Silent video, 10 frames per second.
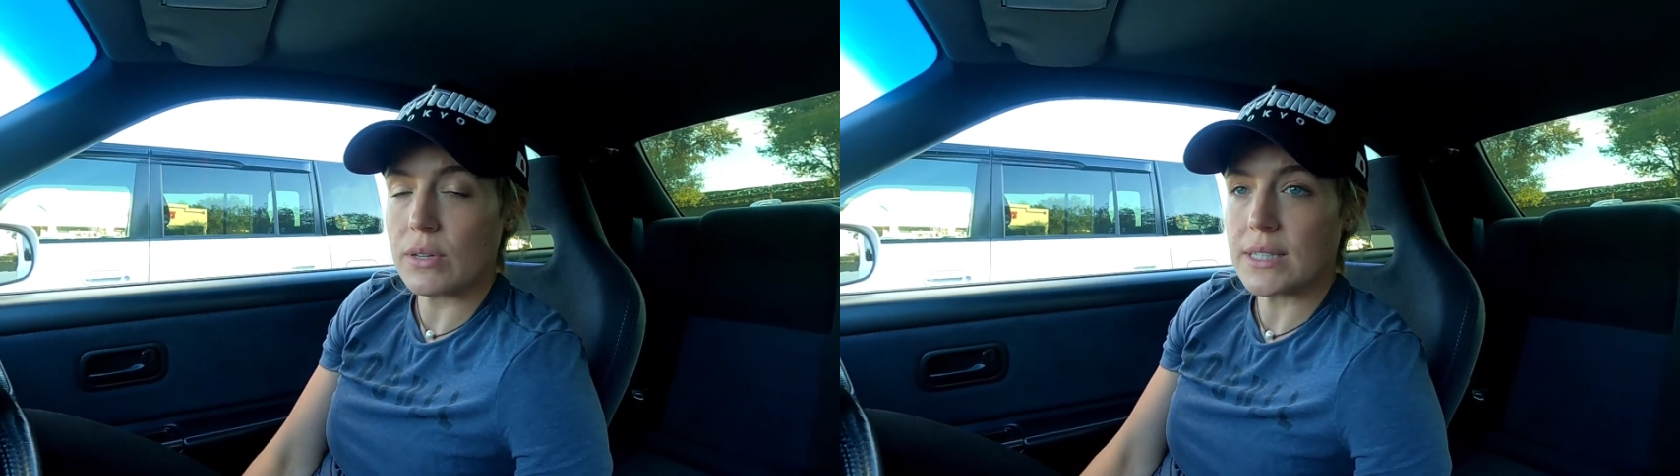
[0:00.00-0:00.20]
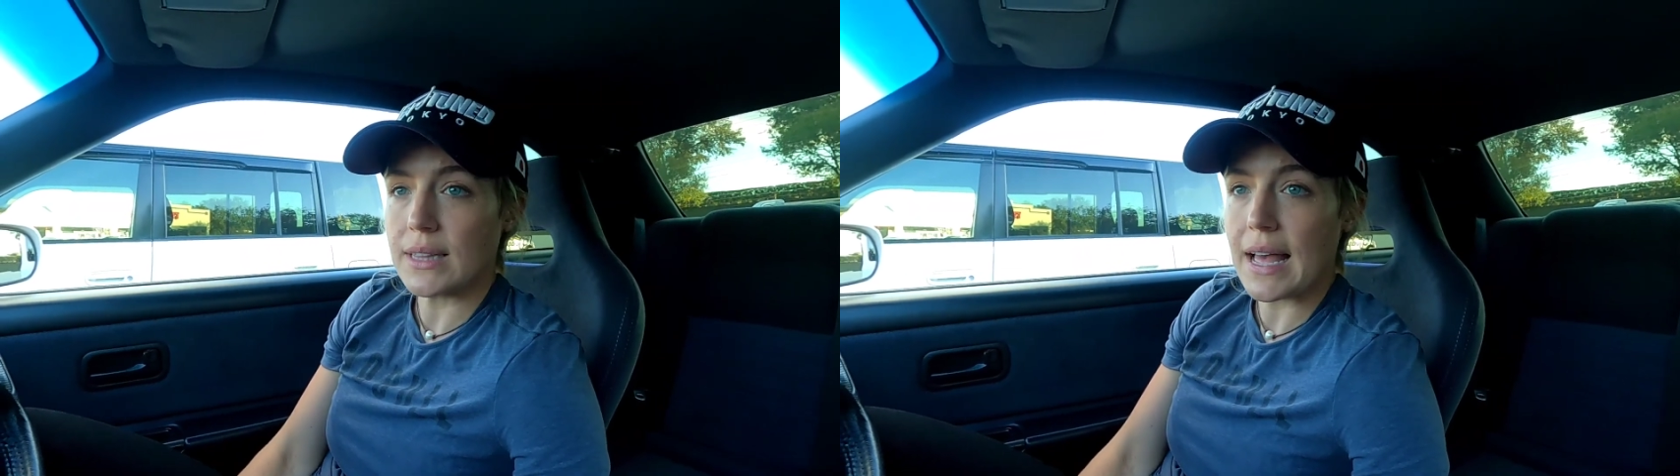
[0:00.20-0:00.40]

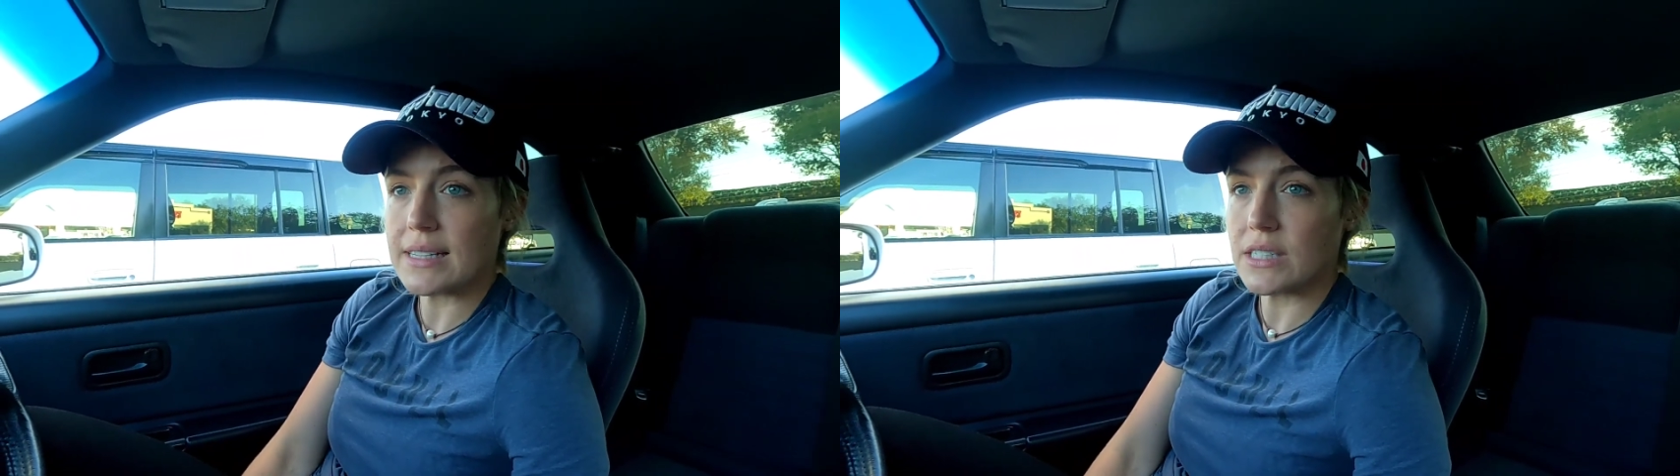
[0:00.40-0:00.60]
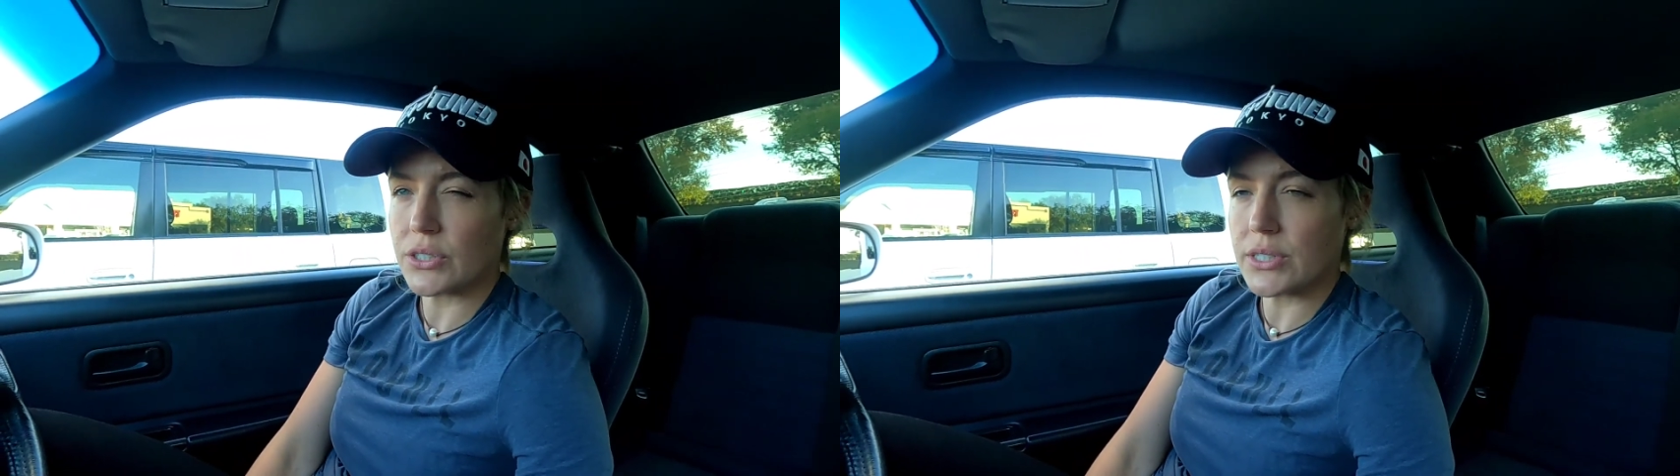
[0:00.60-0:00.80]
It's the
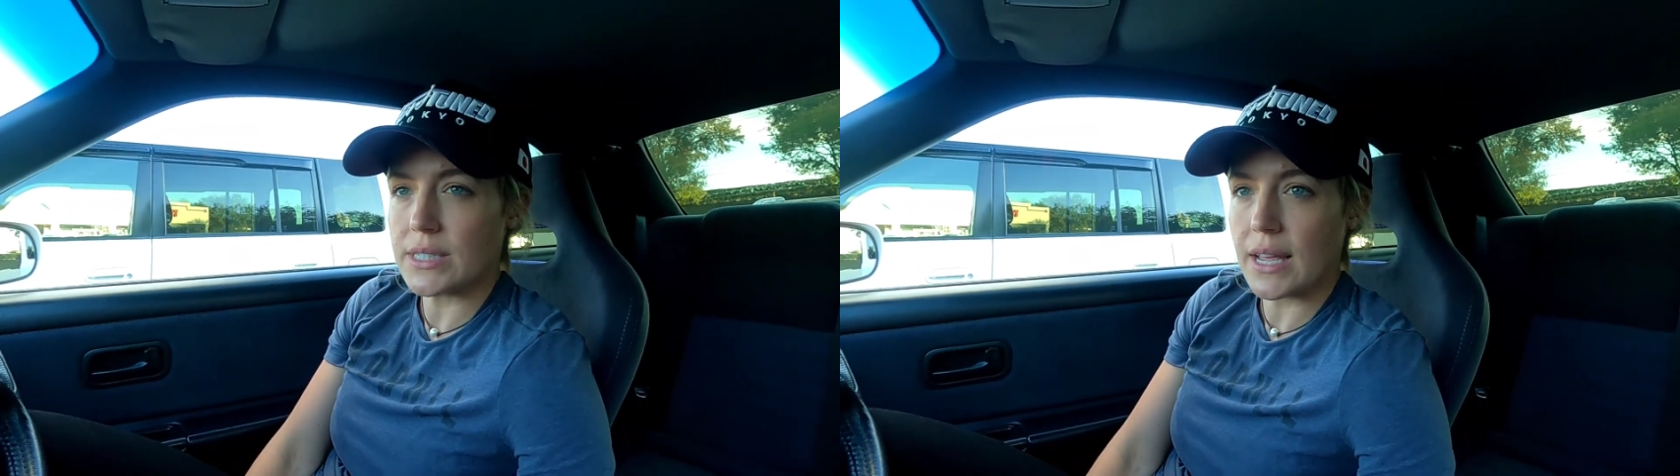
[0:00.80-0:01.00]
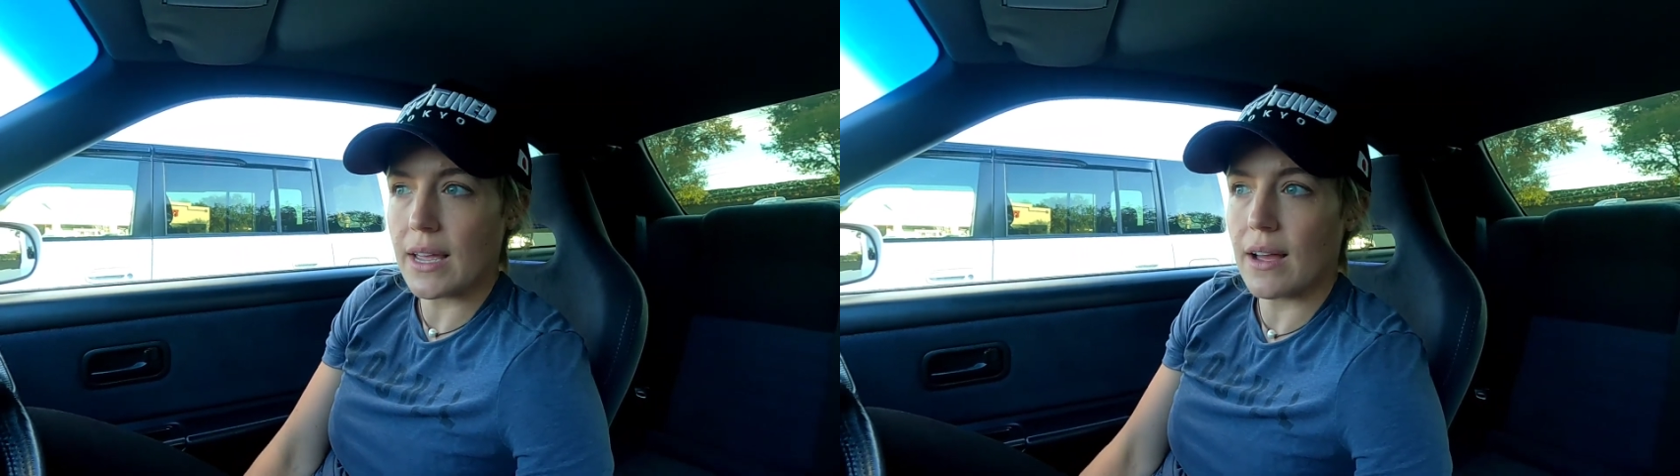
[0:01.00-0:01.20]
last
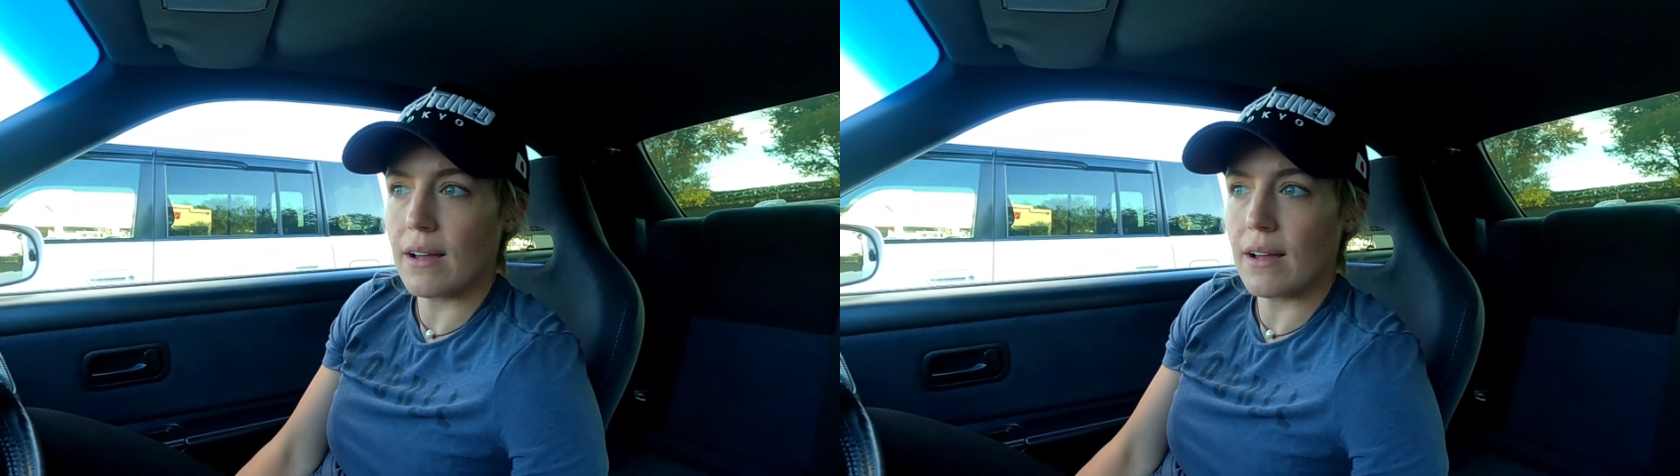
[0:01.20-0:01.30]
Thursday